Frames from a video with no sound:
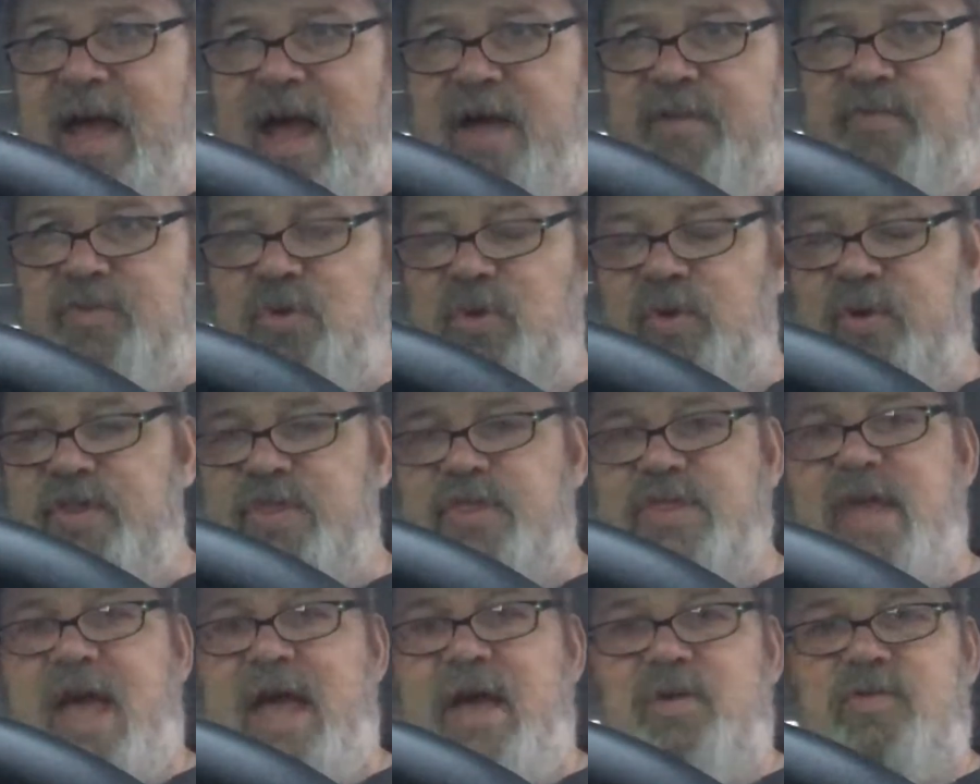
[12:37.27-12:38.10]
after
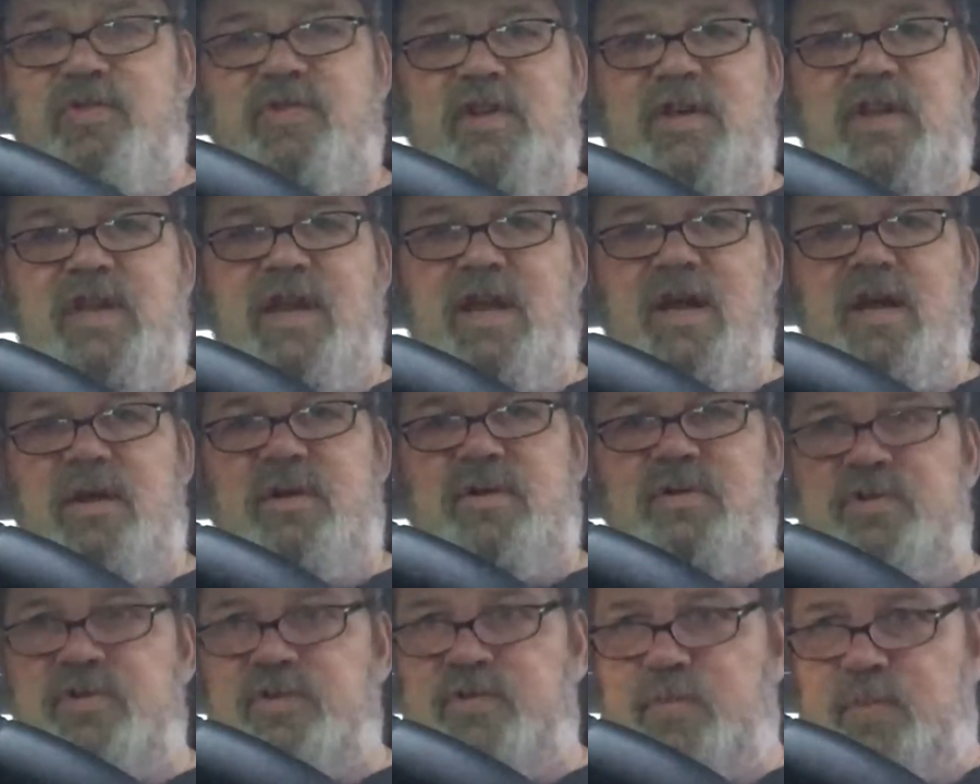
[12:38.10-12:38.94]
1,000
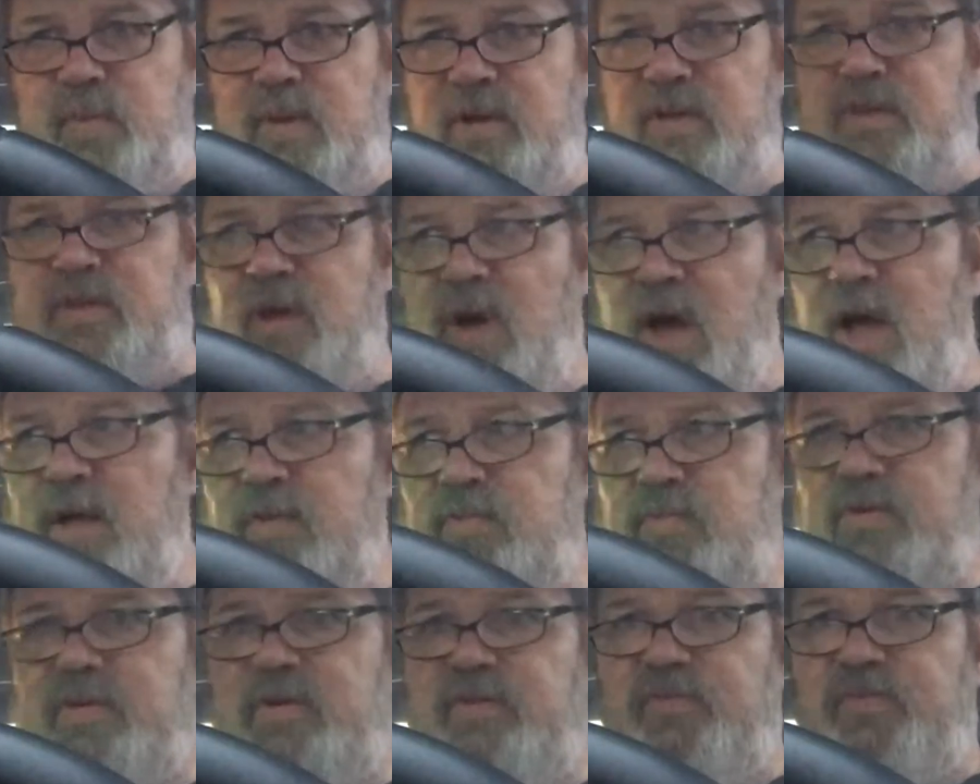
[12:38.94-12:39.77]
years where the
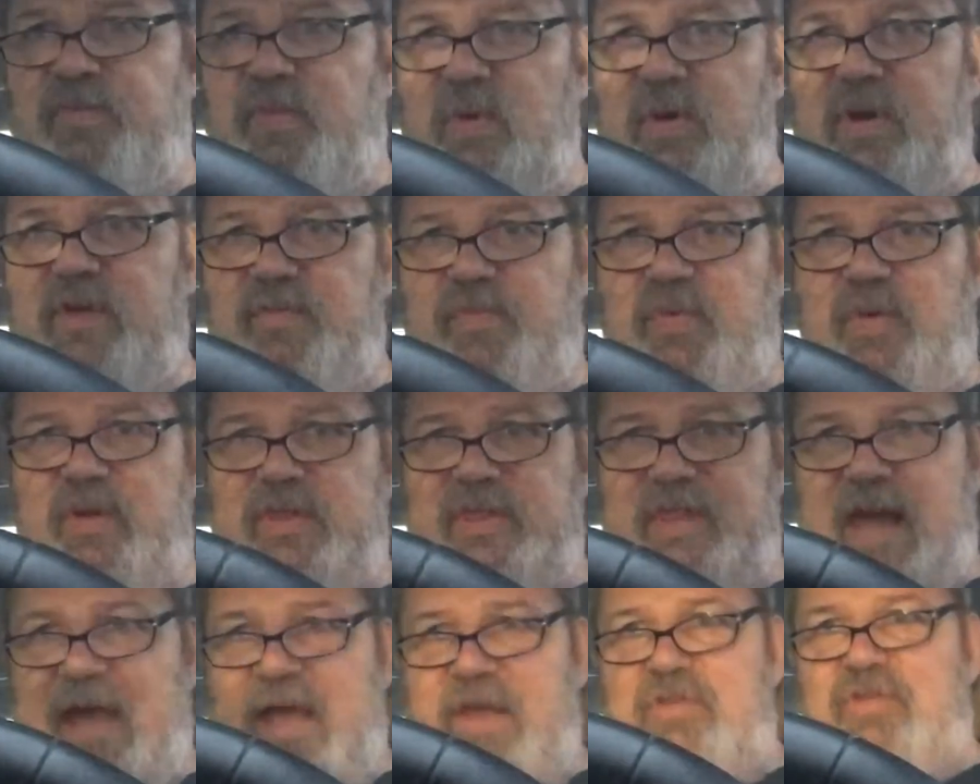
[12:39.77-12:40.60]

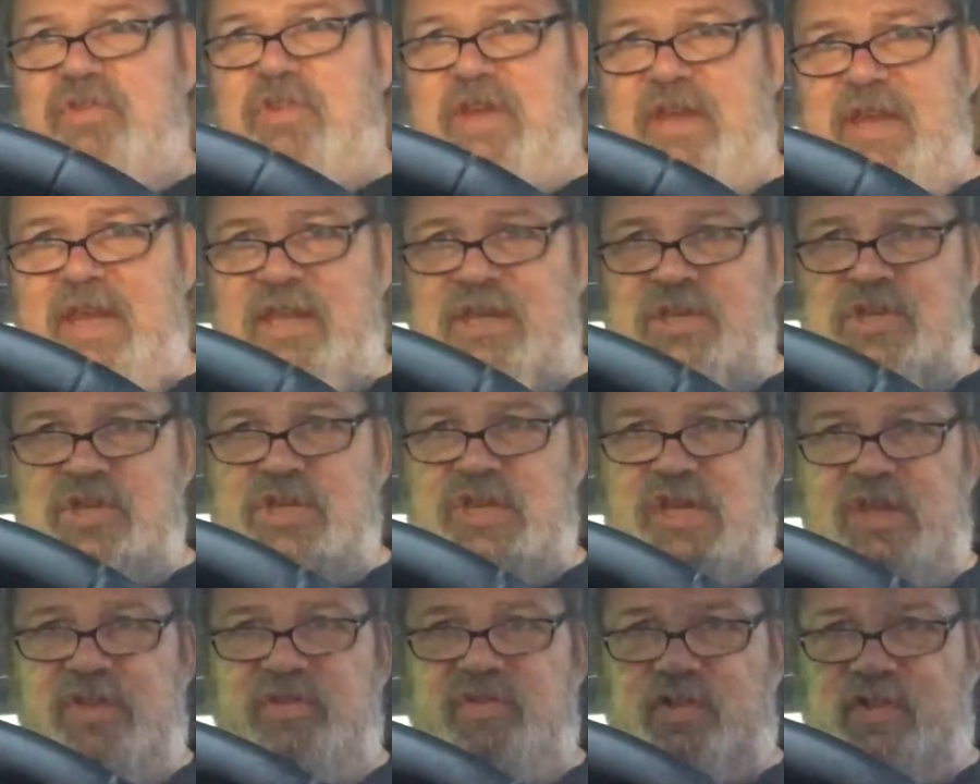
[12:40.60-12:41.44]
144,000 and
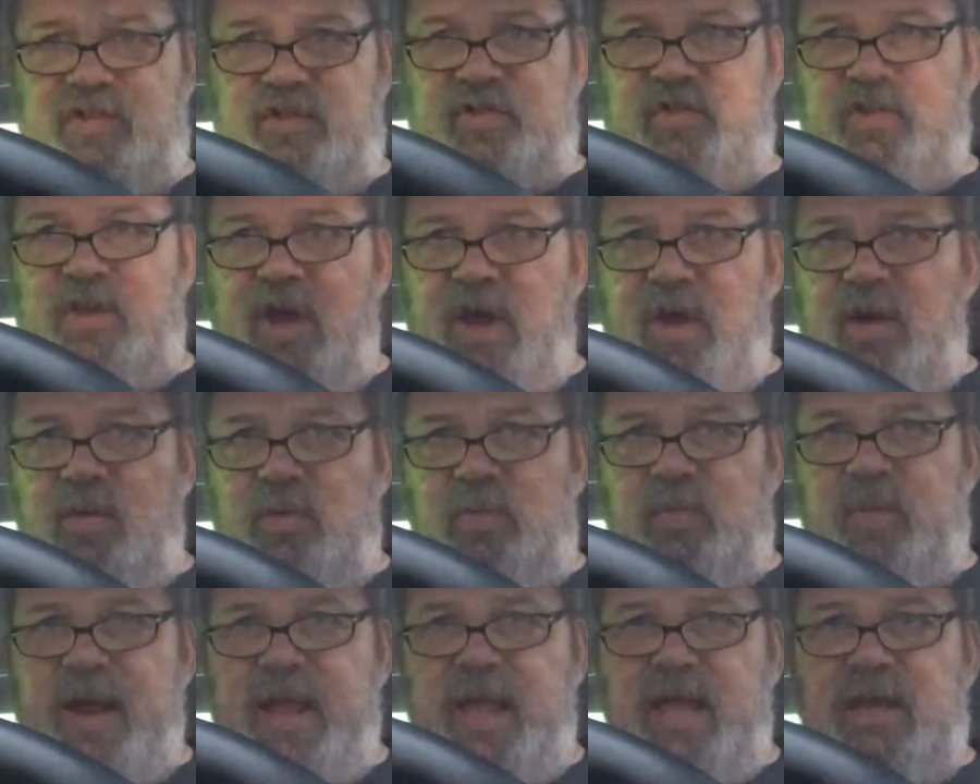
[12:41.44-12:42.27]
Jesus
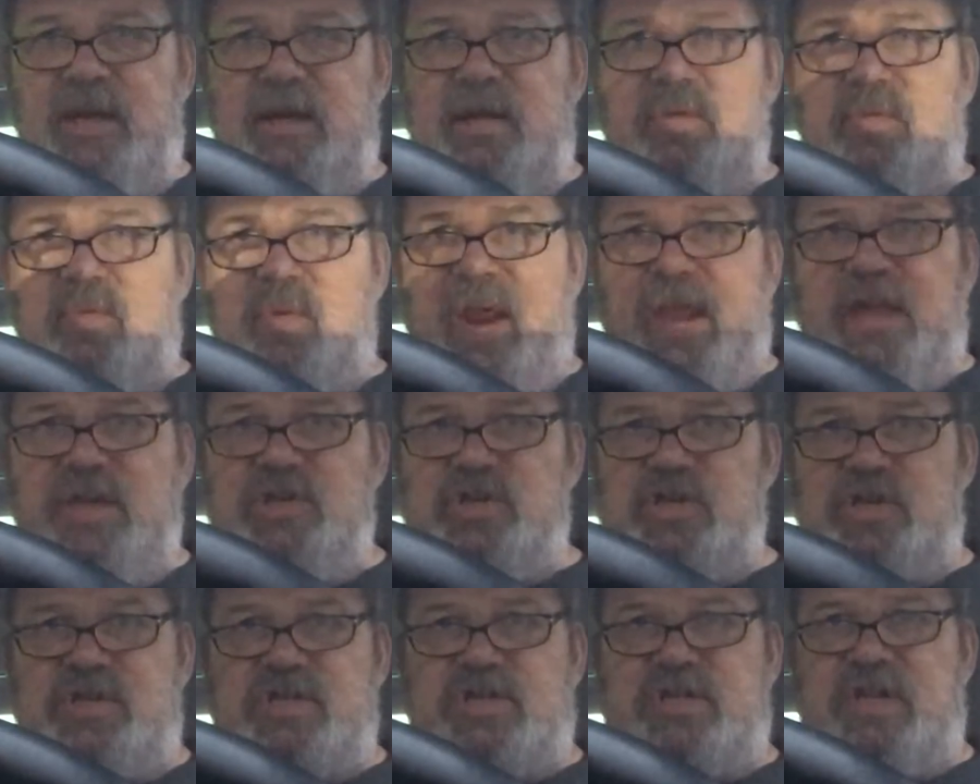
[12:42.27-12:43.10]
reign in
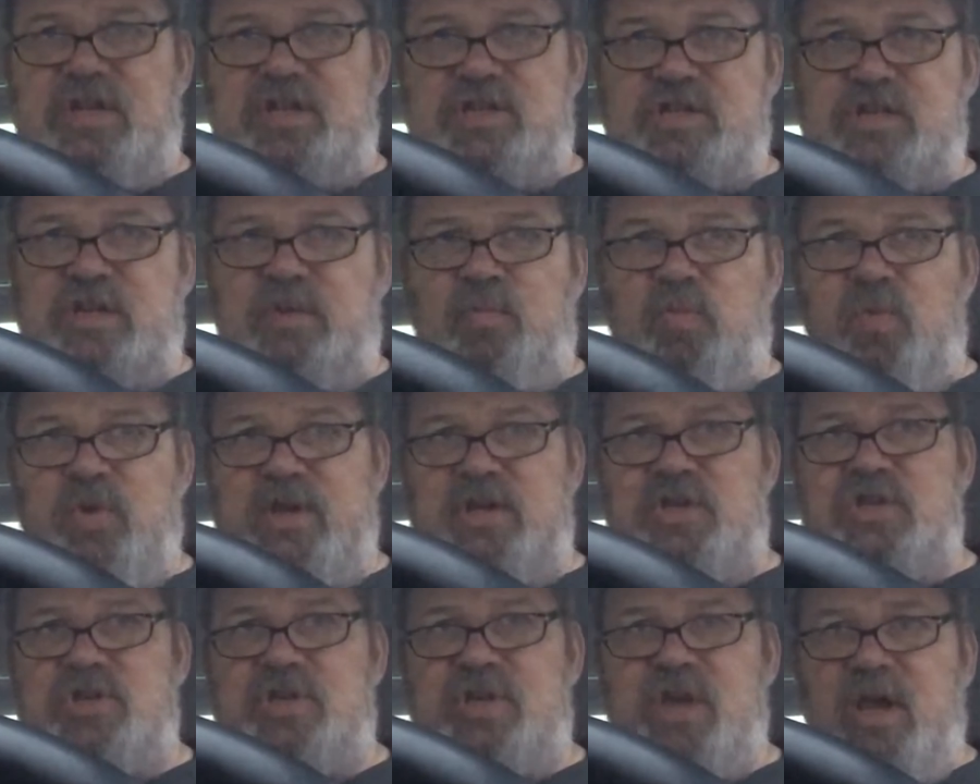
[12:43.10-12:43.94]
righteousness, in
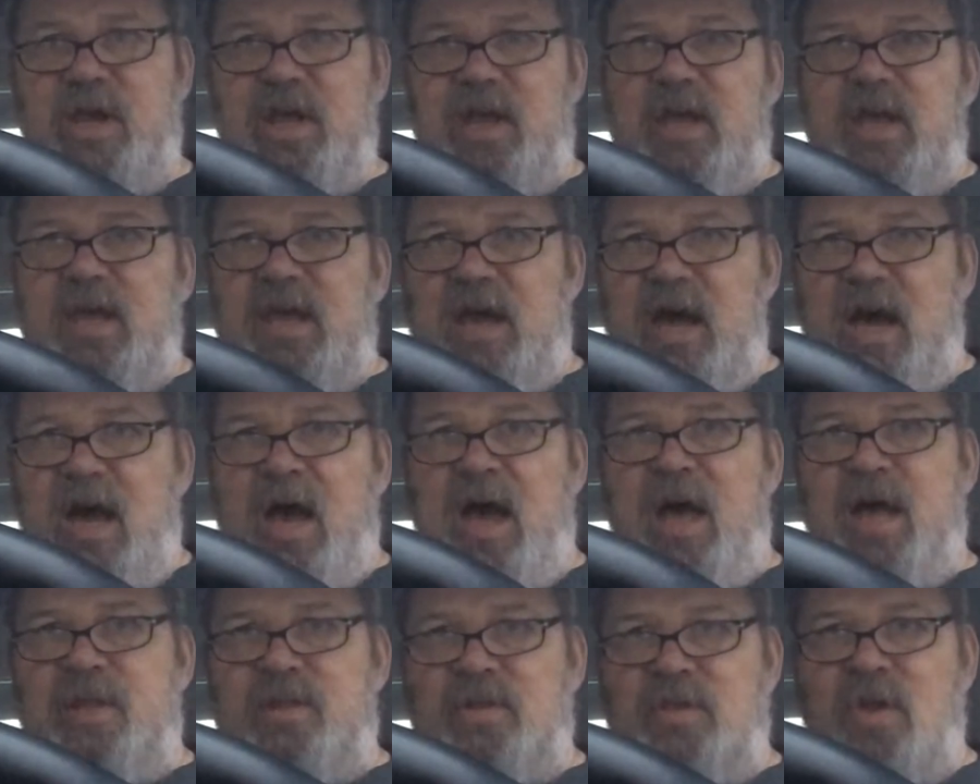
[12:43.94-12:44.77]
which
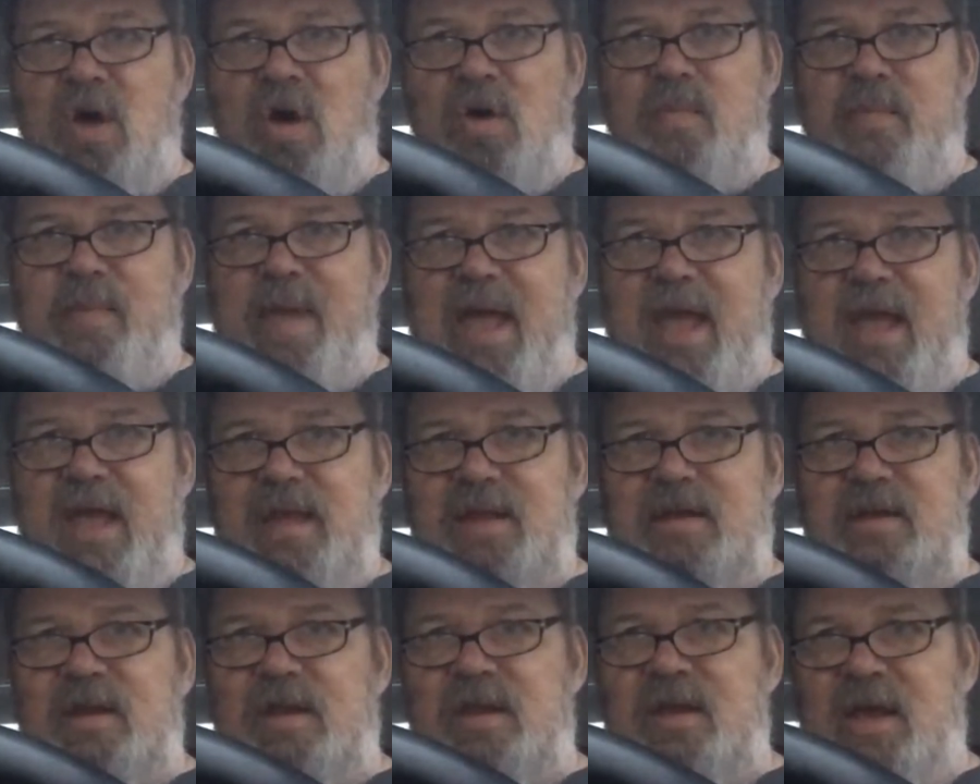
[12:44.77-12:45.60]
no
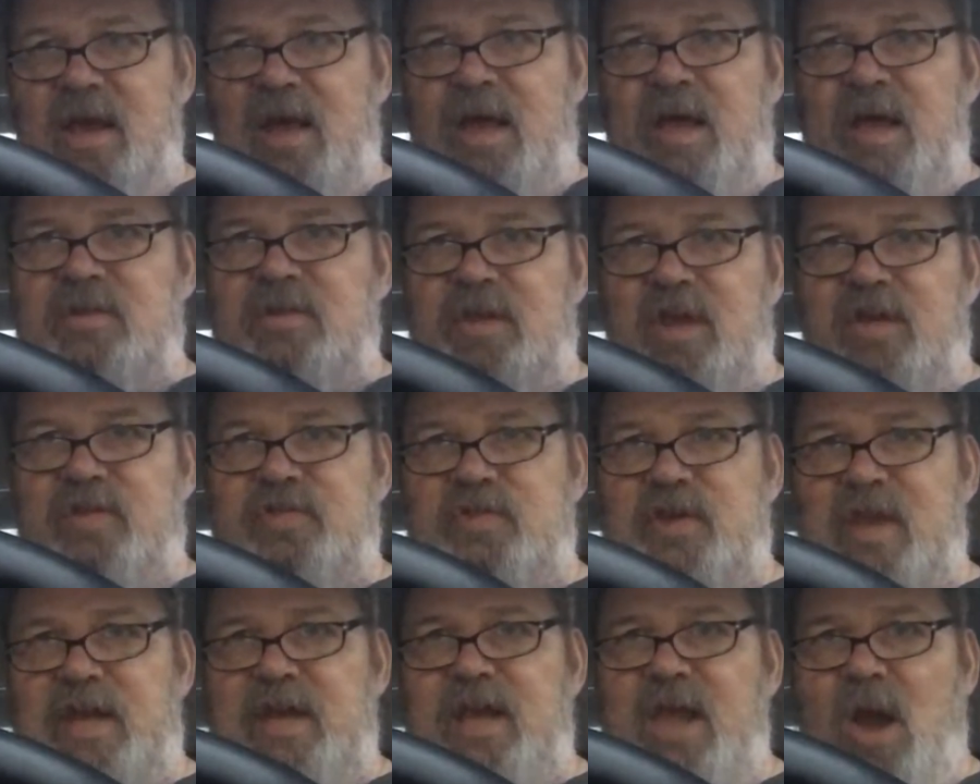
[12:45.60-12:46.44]
man
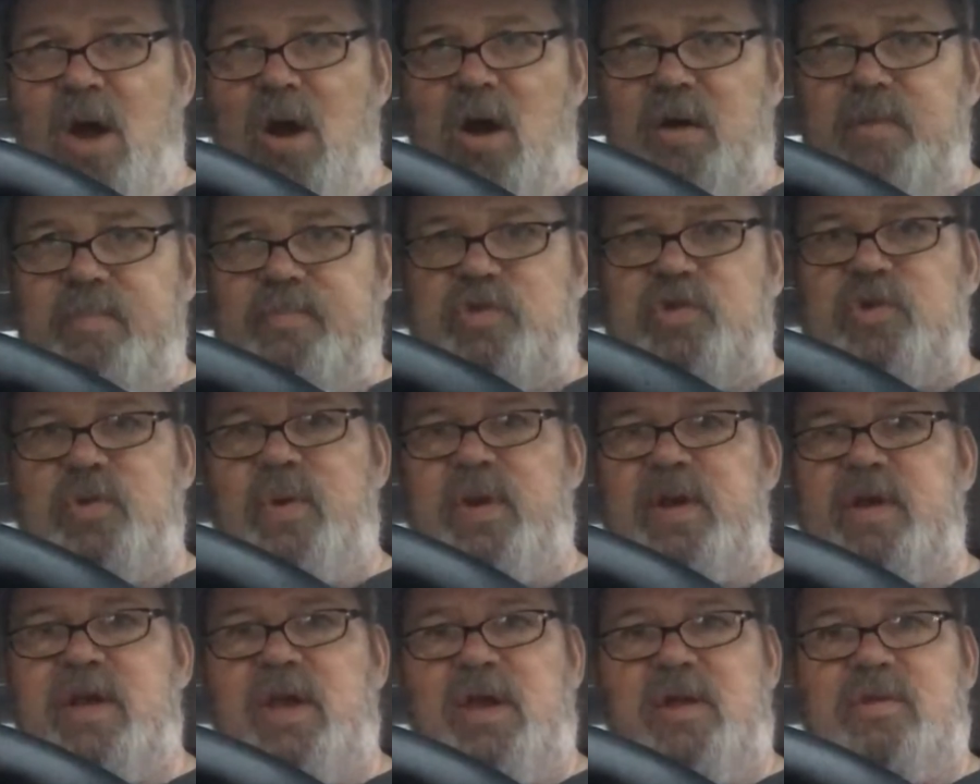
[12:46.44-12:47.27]
does any harm
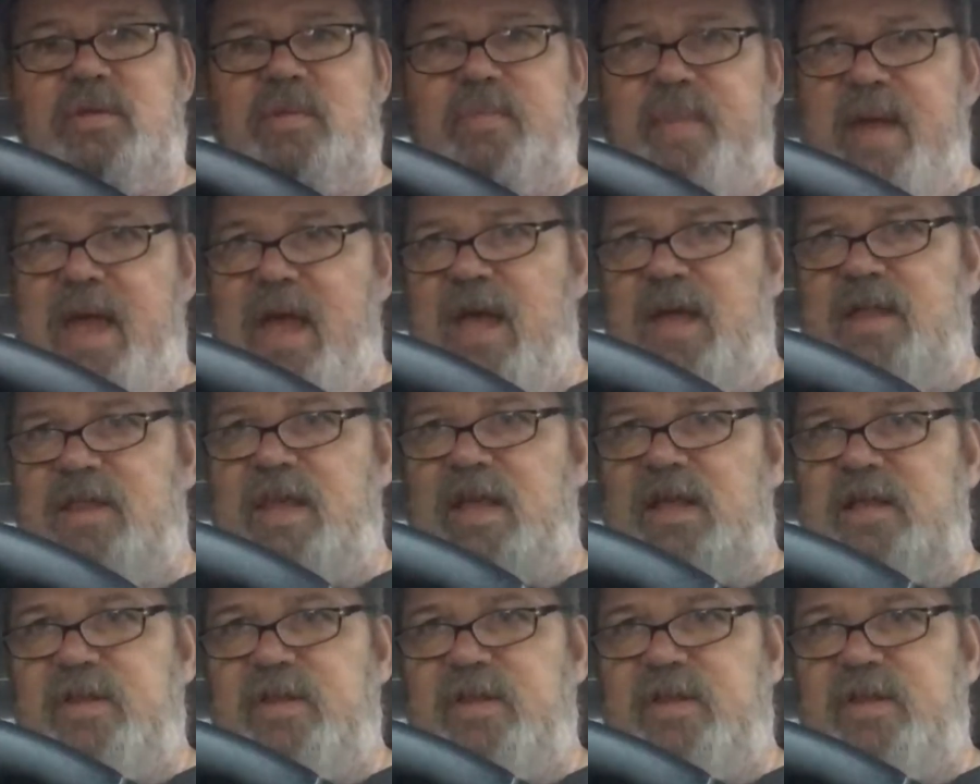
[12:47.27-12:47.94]
to any other man.